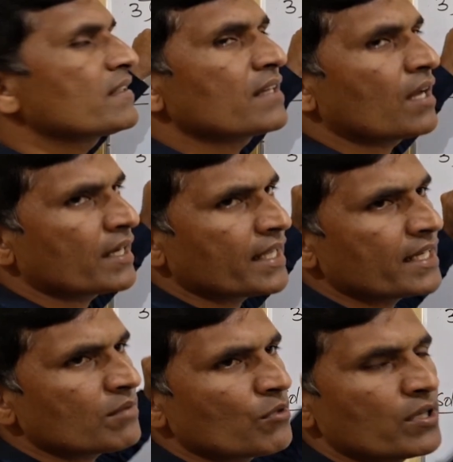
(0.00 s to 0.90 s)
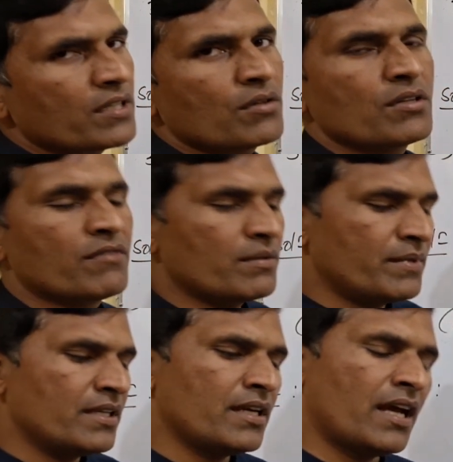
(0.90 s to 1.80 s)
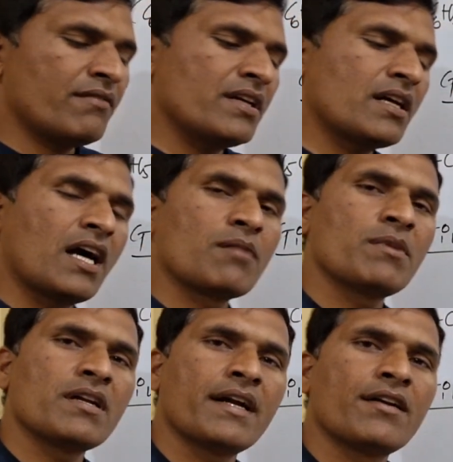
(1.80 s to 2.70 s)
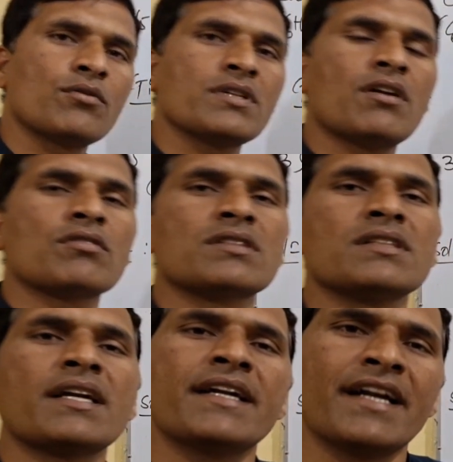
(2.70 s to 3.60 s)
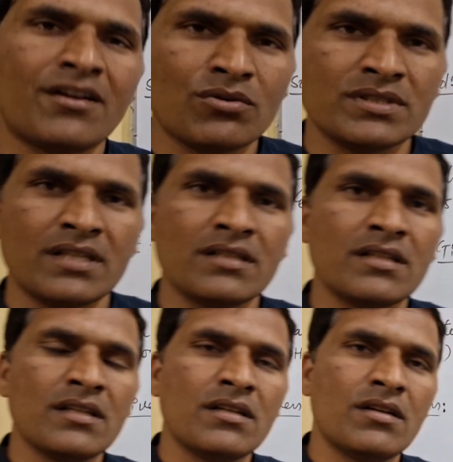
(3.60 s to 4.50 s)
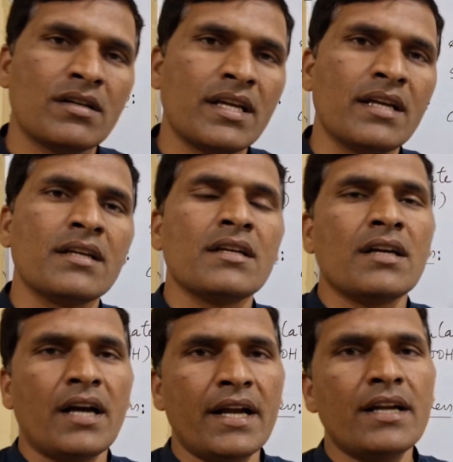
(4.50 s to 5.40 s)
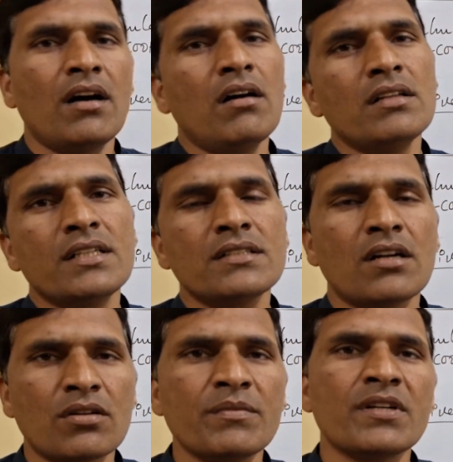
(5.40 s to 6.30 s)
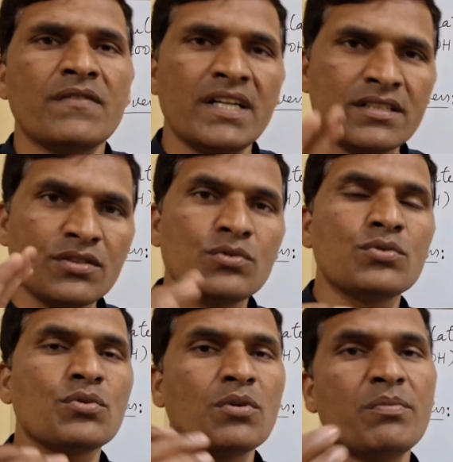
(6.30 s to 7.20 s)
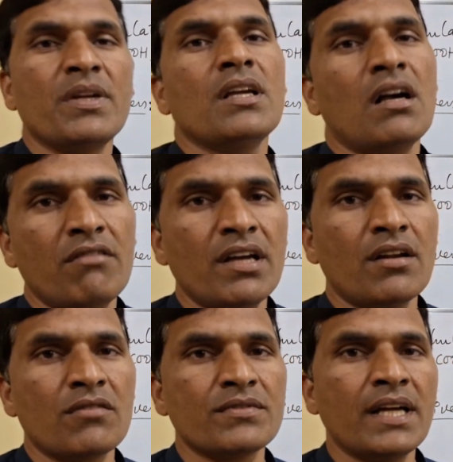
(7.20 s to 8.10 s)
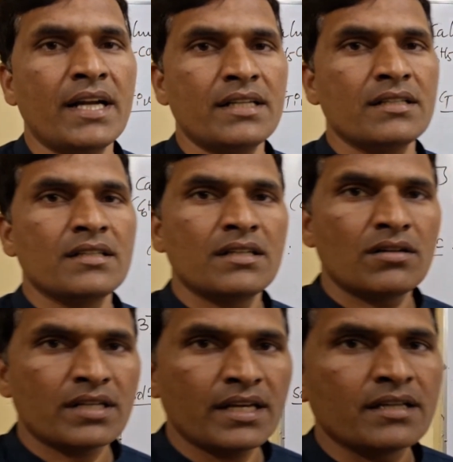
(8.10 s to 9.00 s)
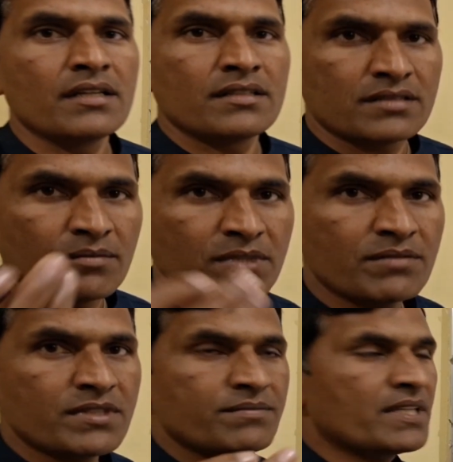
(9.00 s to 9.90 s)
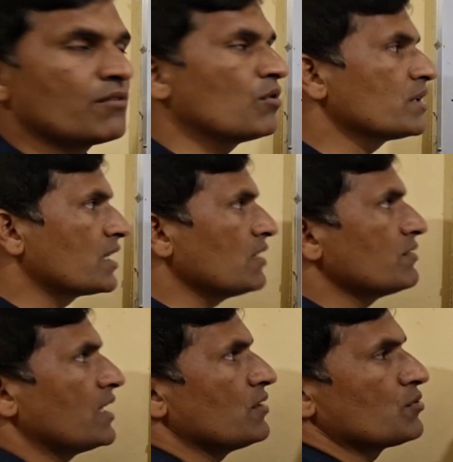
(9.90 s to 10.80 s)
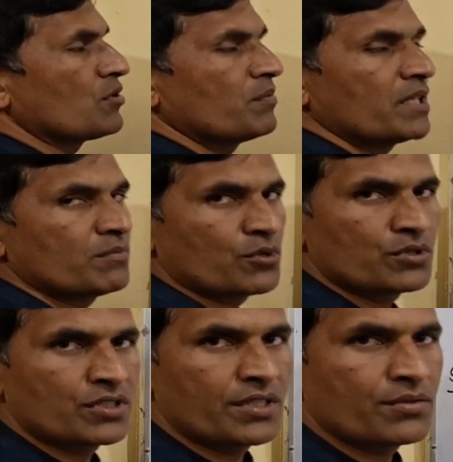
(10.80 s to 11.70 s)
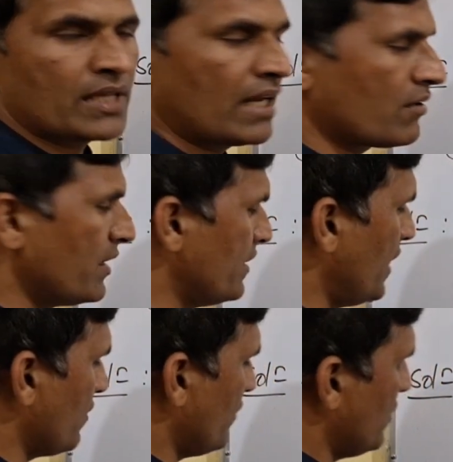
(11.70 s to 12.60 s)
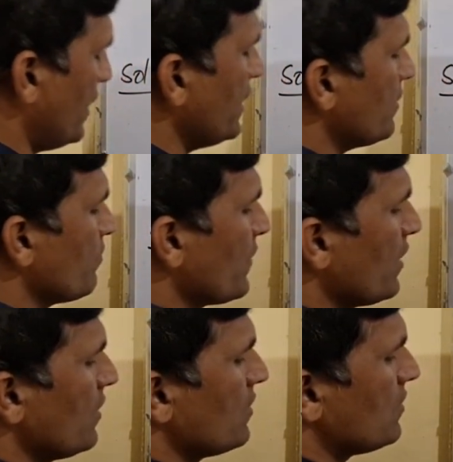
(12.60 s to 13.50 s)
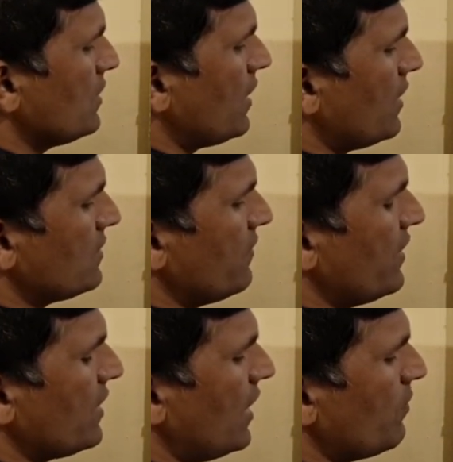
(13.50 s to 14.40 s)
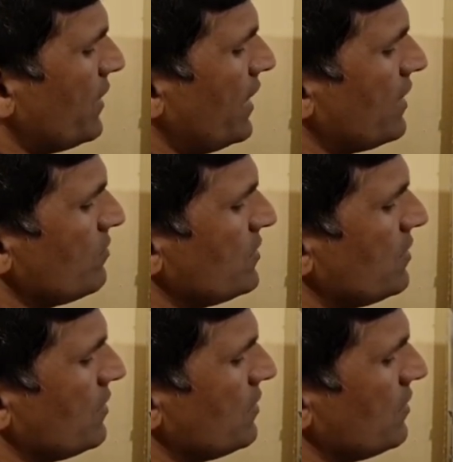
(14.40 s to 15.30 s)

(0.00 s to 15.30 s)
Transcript: it is an organic molecule, you will be having carbon, hydrogen, oxygen and nitrogen. Okay, and all these atomic weights, you should be aware of that. Okay, sometimes if they won't give, then you should be in position to calculate that one, right? So there are 7 carbon atoms,